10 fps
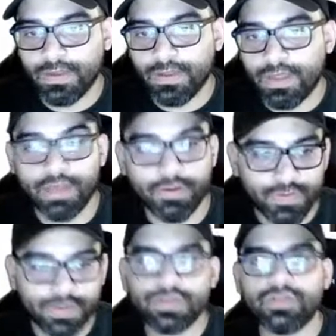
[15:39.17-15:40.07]
you know,
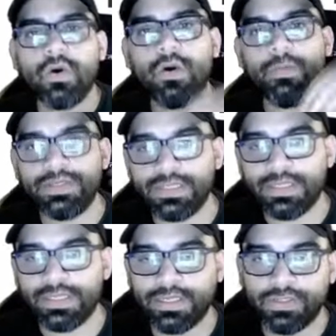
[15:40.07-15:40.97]
this is all basically
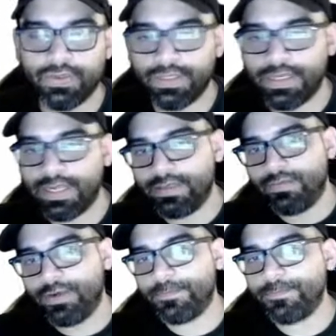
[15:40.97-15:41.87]
interconnected,
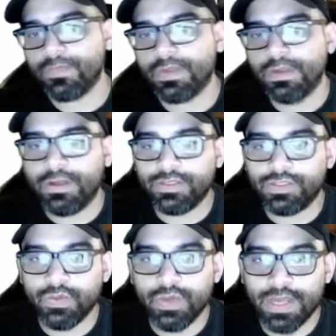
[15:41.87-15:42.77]
right? And so
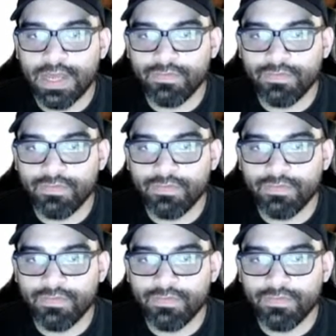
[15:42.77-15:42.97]
you have a